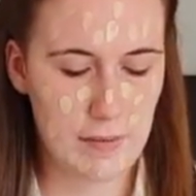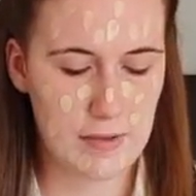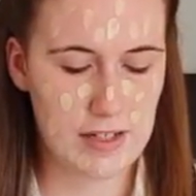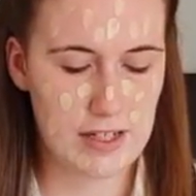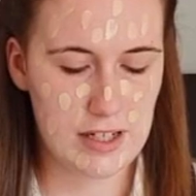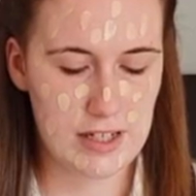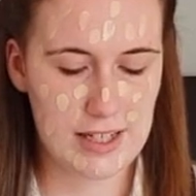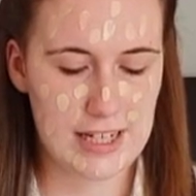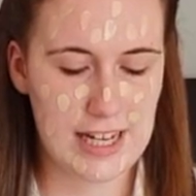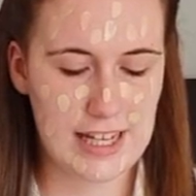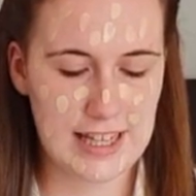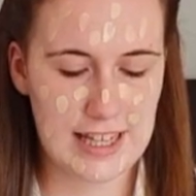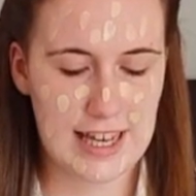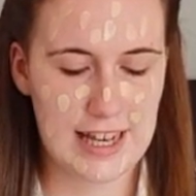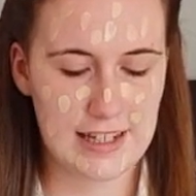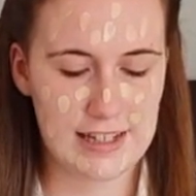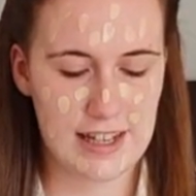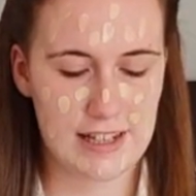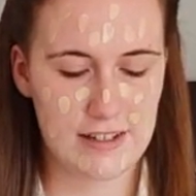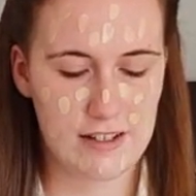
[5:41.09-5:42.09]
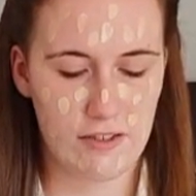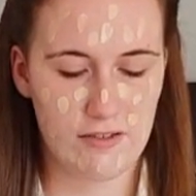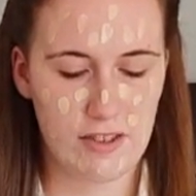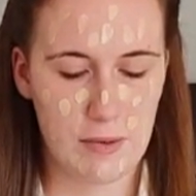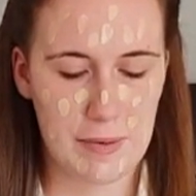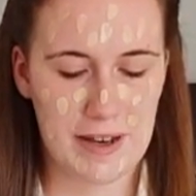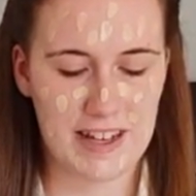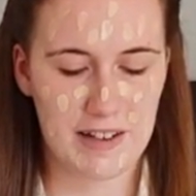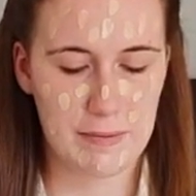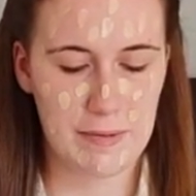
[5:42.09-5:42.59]
and just take the excess off
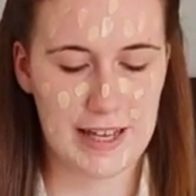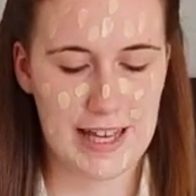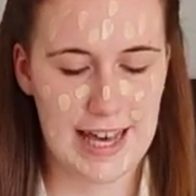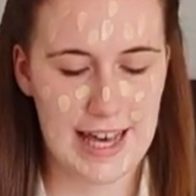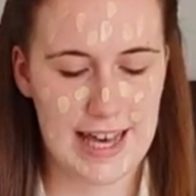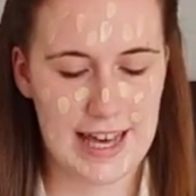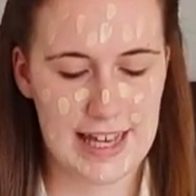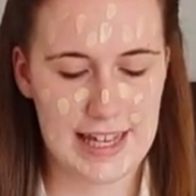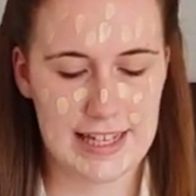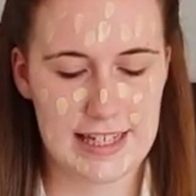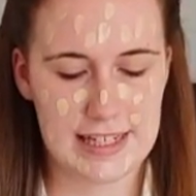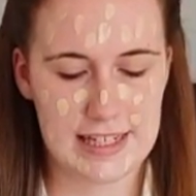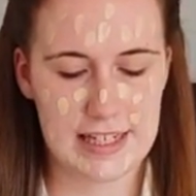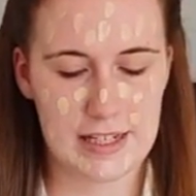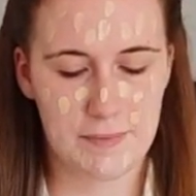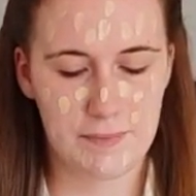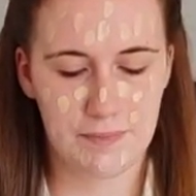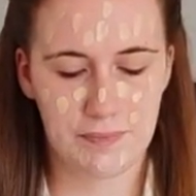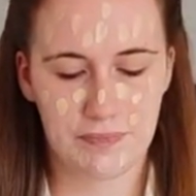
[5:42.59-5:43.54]
the back of my hand.